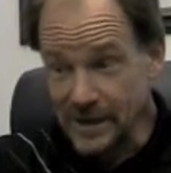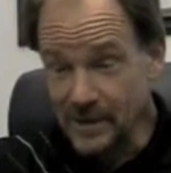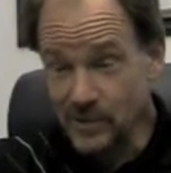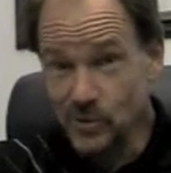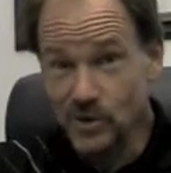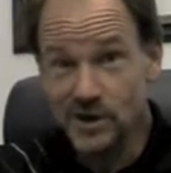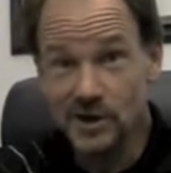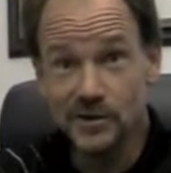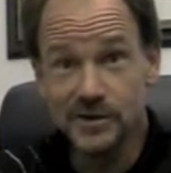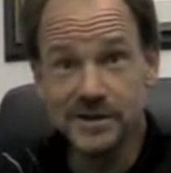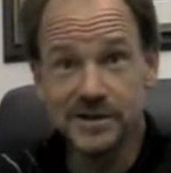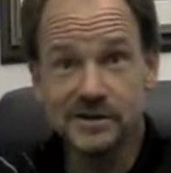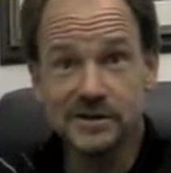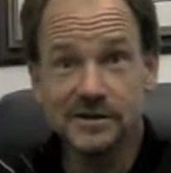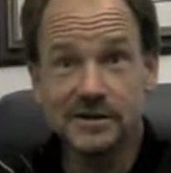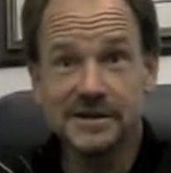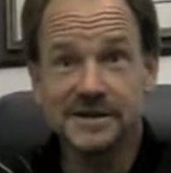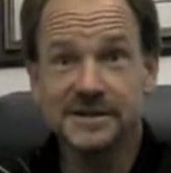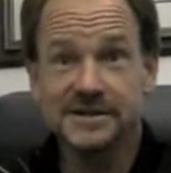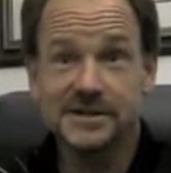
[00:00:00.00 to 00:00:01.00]
We are
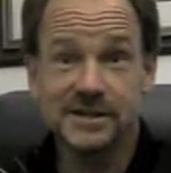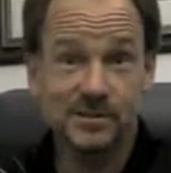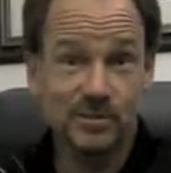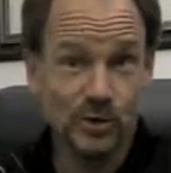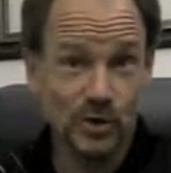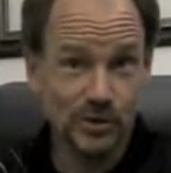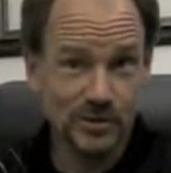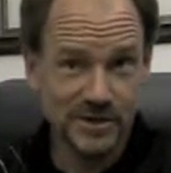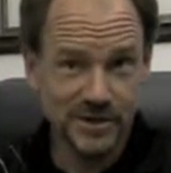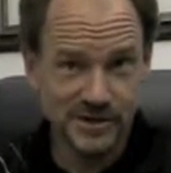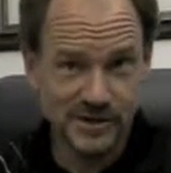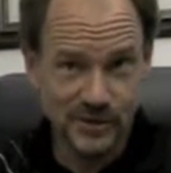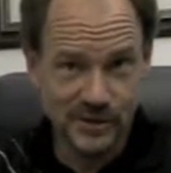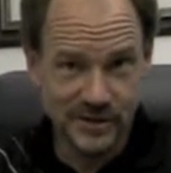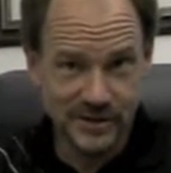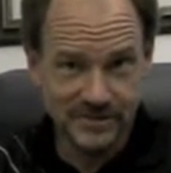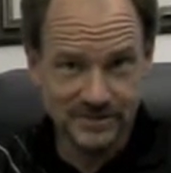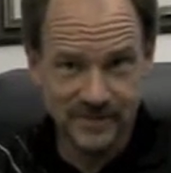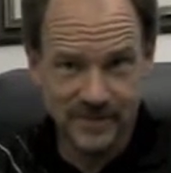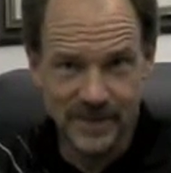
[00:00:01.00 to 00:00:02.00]
in St. Paul,
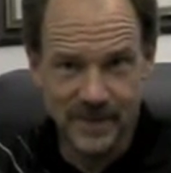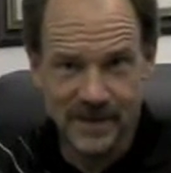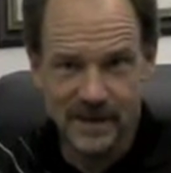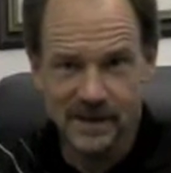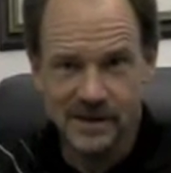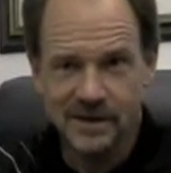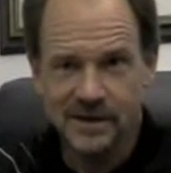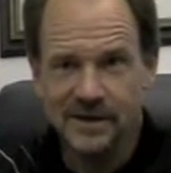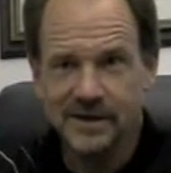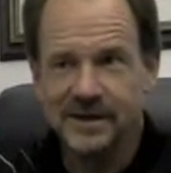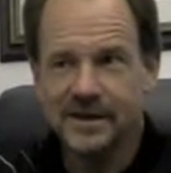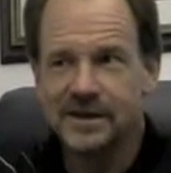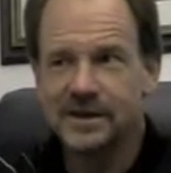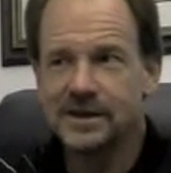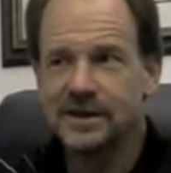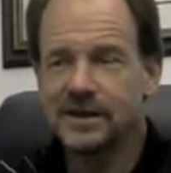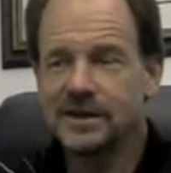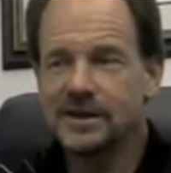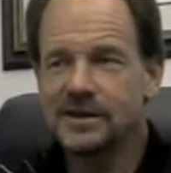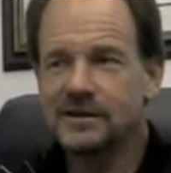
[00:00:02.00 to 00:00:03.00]
Minnesota.
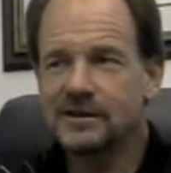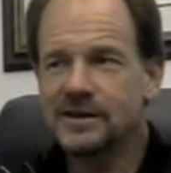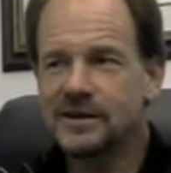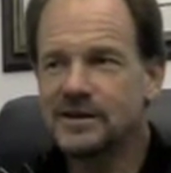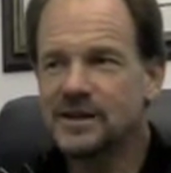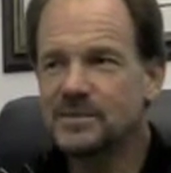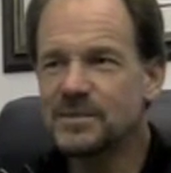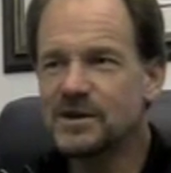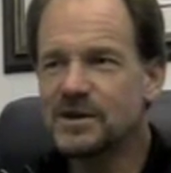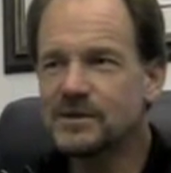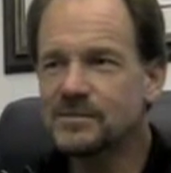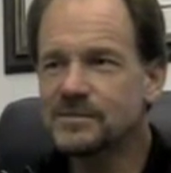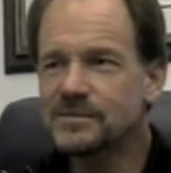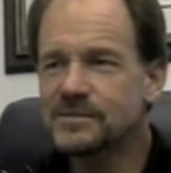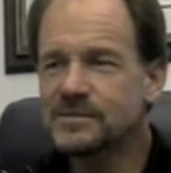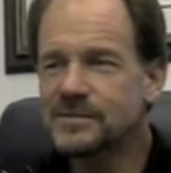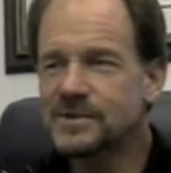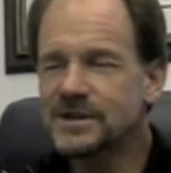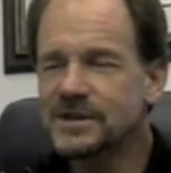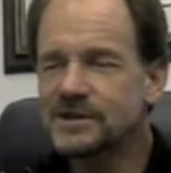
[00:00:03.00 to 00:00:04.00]
And how did
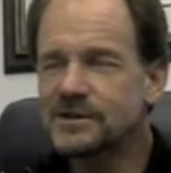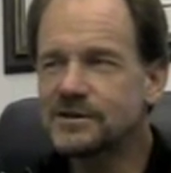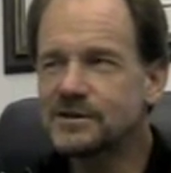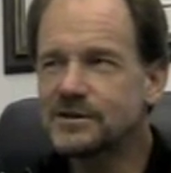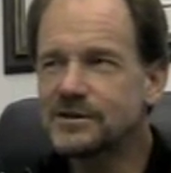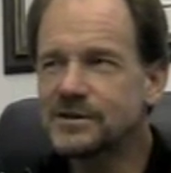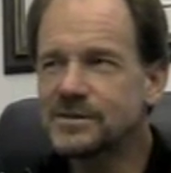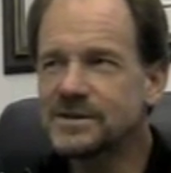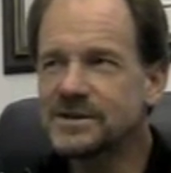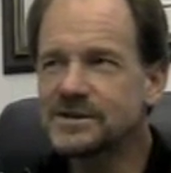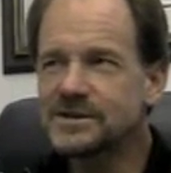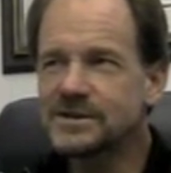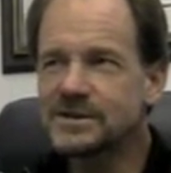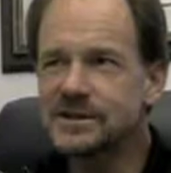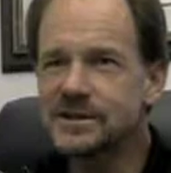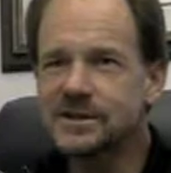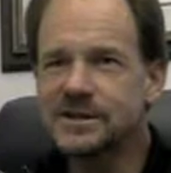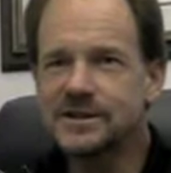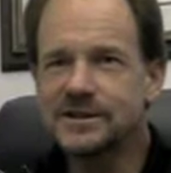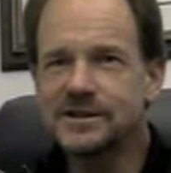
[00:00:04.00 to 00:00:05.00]
I get to be
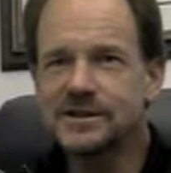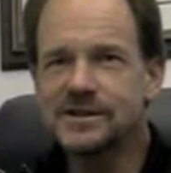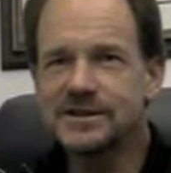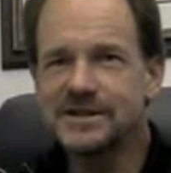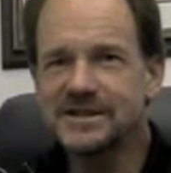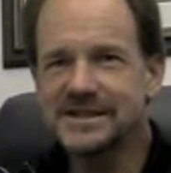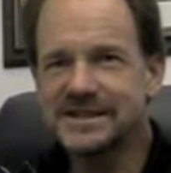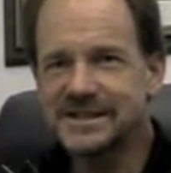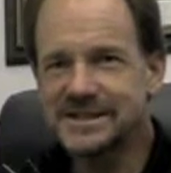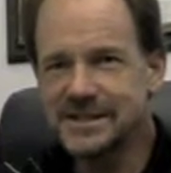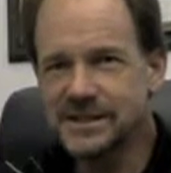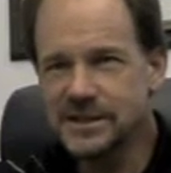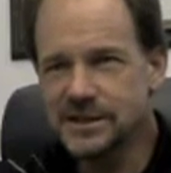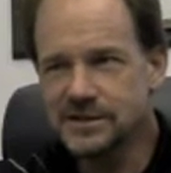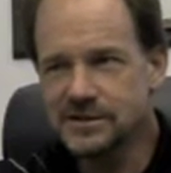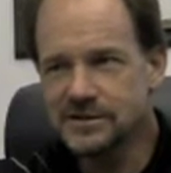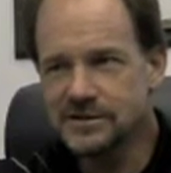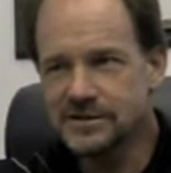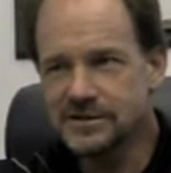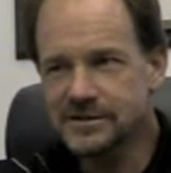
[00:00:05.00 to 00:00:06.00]
sitting in this
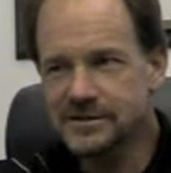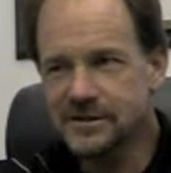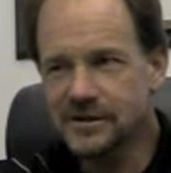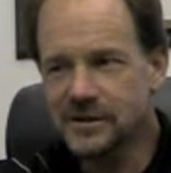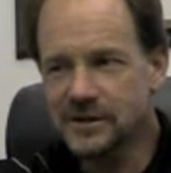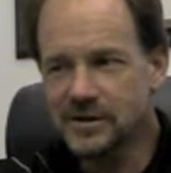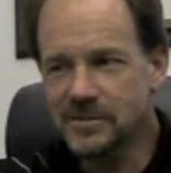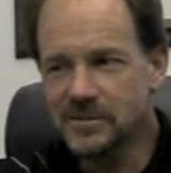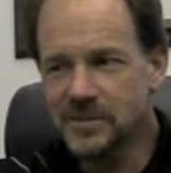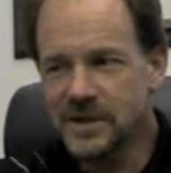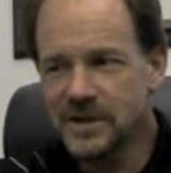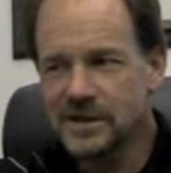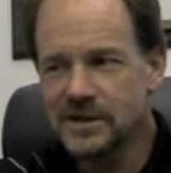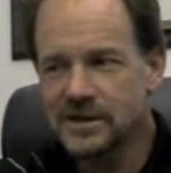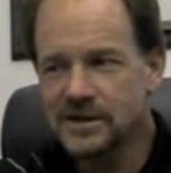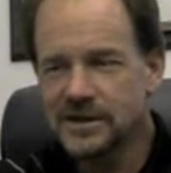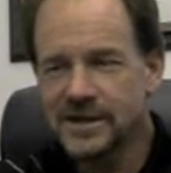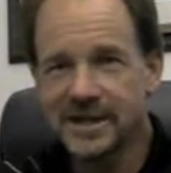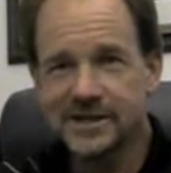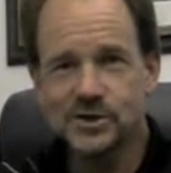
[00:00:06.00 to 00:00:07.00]
seat? I
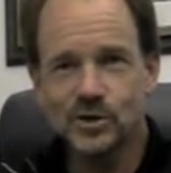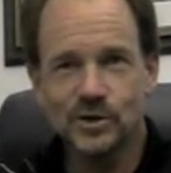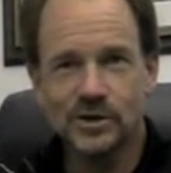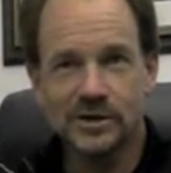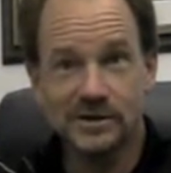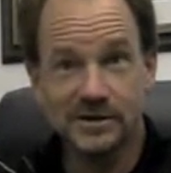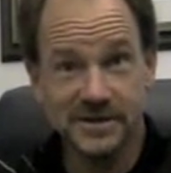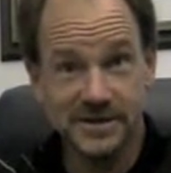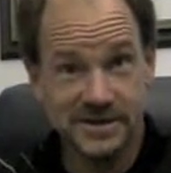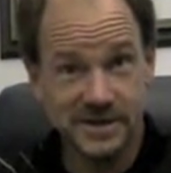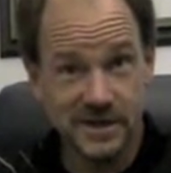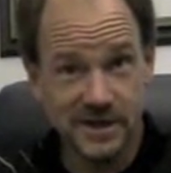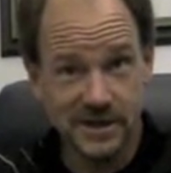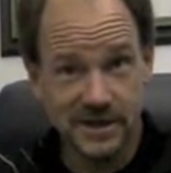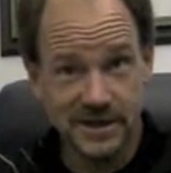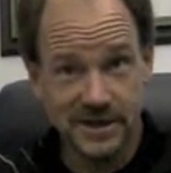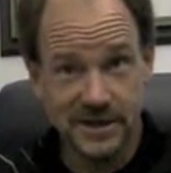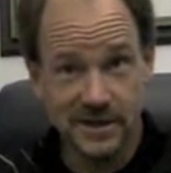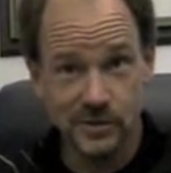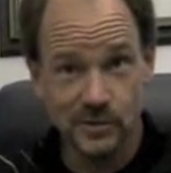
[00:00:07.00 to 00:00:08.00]
jokingly
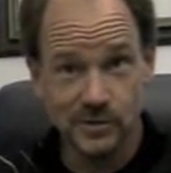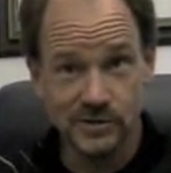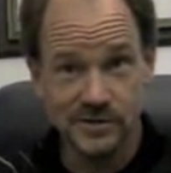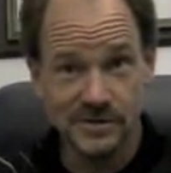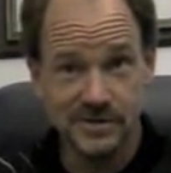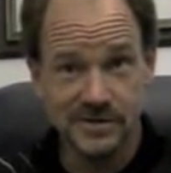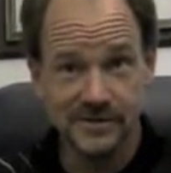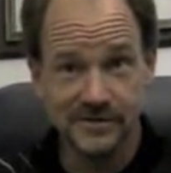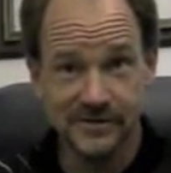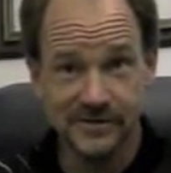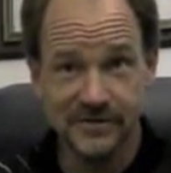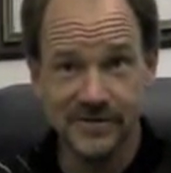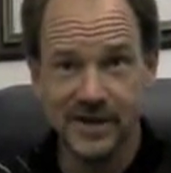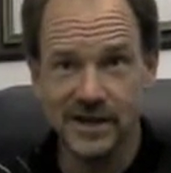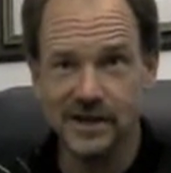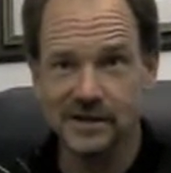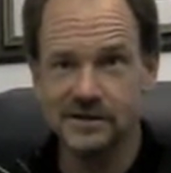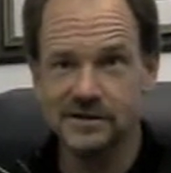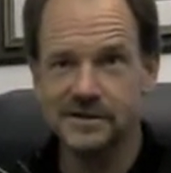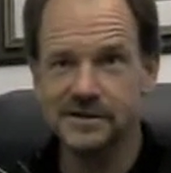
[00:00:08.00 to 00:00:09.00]
say it was
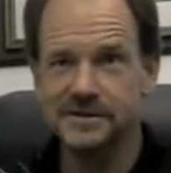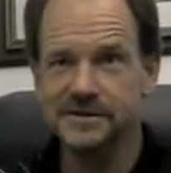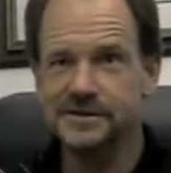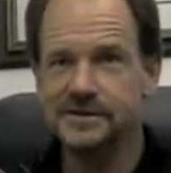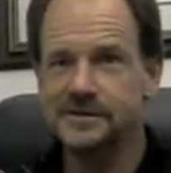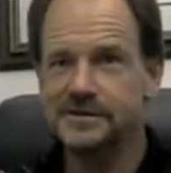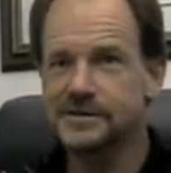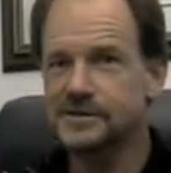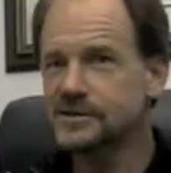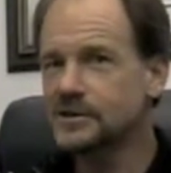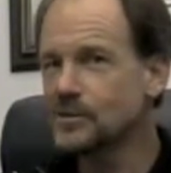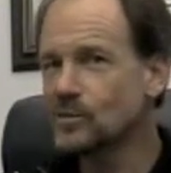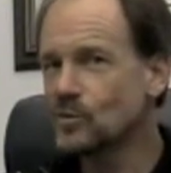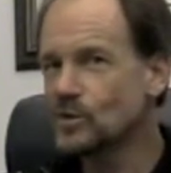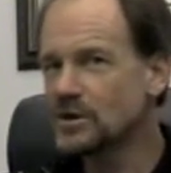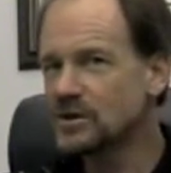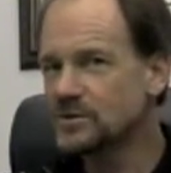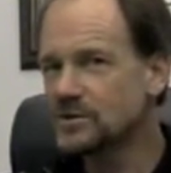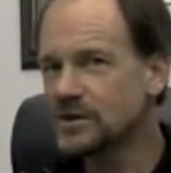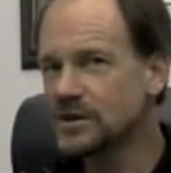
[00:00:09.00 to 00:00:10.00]
fate
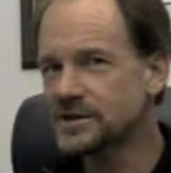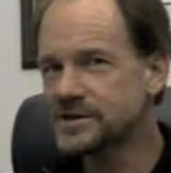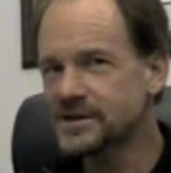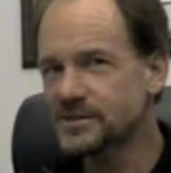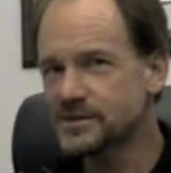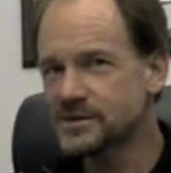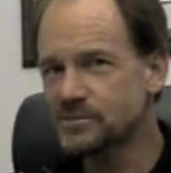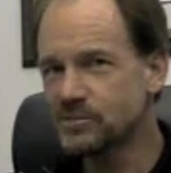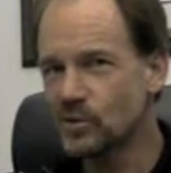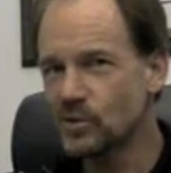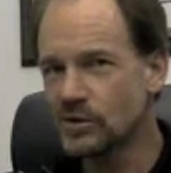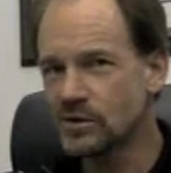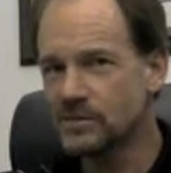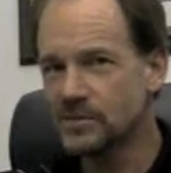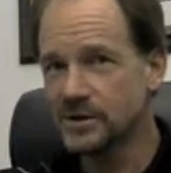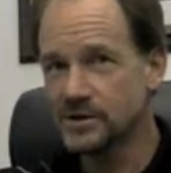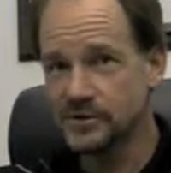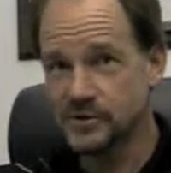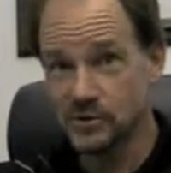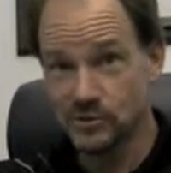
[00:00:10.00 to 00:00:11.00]
somewhat because I was born
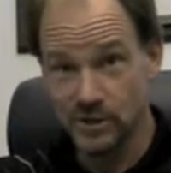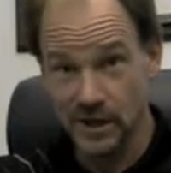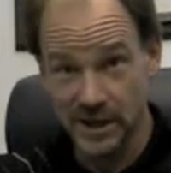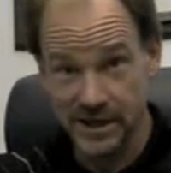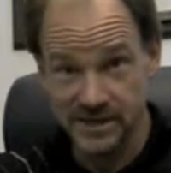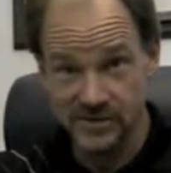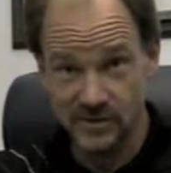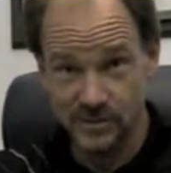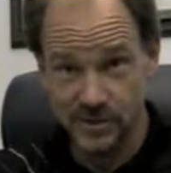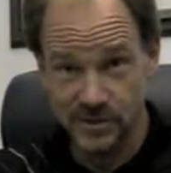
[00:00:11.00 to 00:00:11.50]
about 2 blocks from